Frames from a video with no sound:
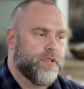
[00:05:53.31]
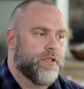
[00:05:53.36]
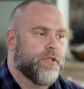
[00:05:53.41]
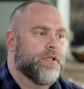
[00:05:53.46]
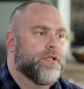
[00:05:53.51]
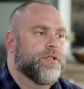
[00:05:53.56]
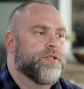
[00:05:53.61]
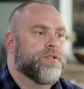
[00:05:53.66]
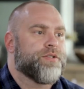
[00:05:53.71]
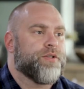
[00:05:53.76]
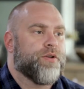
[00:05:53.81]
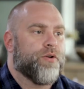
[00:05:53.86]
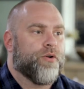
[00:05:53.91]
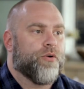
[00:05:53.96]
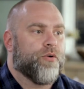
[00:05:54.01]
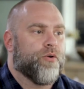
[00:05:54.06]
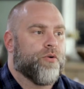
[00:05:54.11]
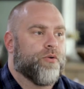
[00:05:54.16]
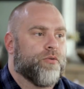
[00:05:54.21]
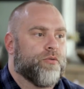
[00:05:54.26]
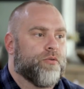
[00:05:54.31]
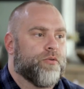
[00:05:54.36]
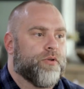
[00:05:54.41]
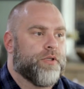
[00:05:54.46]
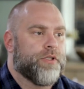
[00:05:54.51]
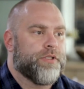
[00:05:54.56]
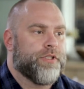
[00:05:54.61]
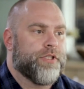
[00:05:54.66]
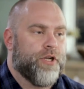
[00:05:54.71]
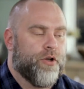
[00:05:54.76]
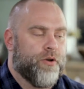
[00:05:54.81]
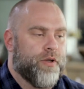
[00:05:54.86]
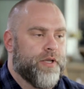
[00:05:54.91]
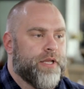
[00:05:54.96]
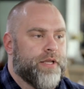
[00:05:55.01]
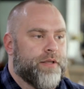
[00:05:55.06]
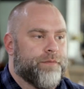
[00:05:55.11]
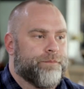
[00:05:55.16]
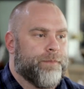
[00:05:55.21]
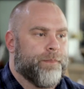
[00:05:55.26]
Mm-hmm. So, you know, I,
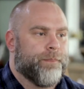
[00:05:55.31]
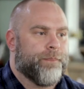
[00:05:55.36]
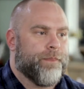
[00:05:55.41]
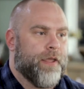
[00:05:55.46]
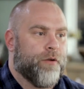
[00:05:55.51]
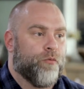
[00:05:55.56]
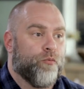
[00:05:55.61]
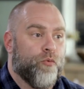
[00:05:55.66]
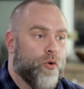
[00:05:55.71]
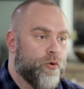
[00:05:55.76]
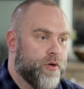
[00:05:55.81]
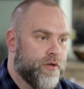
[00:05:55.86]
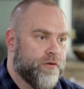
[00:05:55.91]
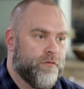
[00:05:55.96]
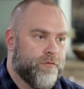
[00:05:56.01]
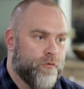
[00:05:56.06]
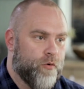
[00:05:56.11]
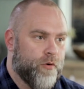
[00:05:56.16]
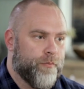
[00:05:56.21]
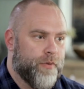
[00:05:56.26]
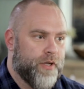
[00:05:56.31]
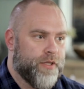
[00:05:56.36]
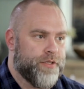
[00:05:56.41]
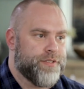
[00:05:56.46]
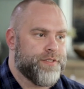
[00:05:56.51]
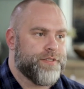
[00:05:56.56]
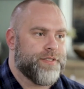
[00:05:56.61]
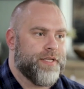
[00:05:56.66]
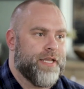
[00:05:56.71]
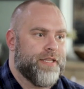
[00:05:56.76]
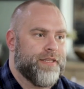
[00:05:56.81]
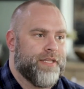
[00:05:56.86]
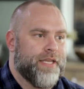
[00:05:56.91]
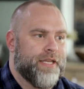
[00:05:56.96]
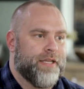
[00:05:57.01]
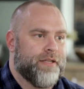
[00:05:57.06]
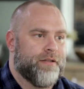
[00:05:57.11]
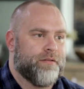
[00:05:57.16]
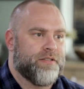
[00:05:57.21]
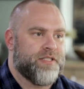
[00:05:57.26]
I wrote it in four months and
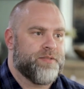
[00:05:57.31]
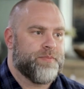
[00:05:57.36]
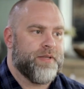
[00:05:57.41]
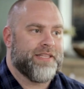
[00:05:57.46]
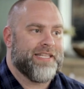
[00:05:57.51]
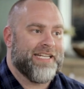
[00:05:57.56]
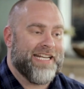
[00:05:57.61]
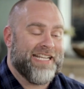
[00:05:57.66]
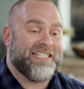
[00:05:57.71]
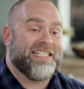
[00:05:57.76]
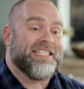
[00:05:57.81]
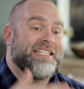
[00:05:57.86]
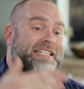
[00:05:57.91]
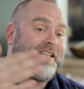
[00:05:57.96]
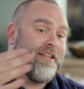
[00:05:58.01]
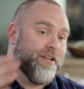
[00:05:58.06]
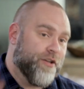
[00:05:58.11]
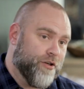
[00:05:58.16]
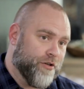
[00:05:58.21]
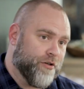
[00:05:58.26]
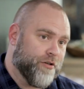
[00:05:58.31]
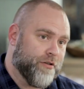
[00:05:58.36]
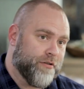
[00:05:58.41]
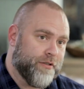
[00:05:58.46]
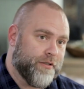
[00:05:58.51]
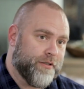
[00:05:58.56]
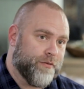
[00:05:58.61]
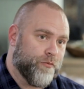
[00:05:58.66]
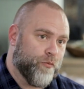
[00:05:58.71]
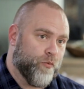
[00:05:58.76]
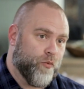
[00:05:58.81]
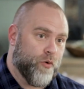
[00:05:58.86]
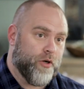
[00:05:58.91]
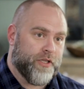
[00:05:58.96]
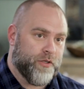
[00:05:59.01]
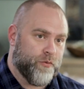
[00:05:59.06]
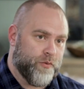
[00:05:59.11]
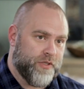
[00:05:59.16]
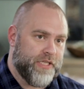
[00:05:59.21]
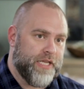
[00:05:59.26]
then spent the next year
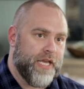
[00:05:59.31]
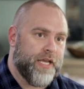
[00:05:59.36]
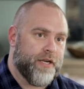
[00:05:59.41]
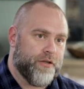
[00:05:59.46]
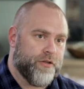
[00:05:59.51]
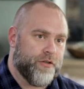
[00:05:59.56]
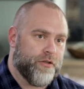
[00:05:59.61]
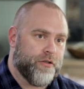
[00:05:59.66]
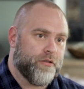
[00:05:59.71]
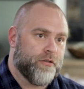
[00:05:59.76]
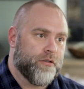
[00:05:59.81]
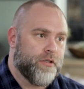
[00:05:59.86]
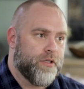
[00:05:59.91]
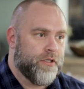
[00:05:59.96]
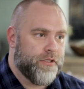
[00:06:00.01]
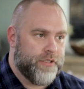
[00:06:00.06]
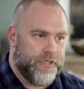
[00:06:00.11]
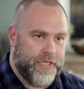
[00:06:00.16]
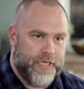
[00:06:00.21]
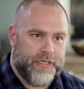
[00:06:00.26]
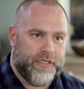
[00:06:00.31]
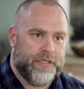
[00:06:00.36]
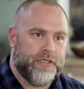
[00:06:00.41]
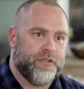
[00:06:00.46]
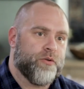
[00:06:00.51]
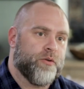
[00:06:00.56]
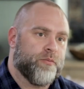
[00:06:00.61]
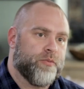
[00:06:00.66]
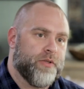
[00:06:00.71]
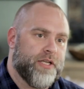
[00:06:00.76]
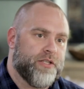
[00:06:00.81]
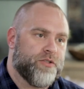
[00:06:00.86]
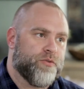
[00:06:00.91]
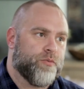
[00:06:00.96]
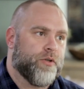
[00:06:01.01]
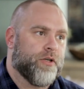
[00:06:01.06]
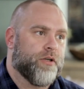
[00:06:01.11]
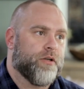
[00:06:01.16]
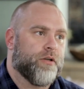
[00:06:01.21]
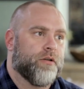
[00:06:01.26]
working with the editor, getting it to a place
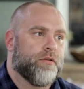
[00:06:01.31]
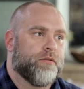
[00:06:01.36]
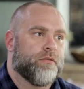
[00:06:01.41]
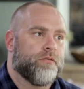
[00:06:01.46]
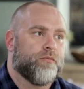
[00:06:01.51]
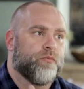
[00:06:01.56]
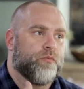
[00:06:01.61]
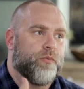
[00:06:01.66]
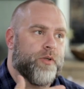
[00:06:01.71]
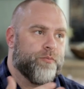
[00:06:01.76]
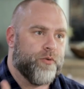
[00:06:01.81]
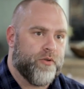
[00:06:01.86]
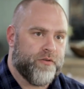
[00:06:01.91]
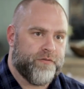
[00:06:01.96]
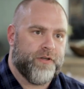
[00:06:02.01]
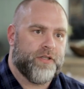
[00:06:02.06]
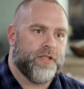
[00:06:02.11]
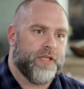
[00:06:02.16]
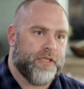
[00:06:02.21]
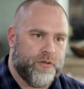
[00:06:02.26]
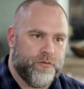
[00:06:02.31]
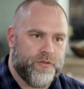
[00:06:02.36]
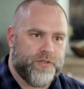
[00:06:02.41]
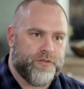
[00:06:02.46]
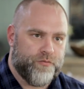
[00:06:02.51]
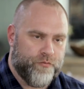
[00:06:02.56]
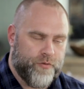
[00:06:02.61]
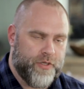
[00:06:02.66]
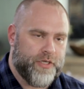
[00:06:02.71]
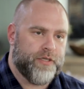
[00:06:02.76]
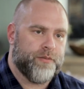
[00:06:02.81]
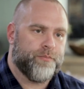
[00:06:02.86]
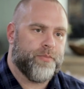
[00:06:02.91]
where we both felt like it was ready to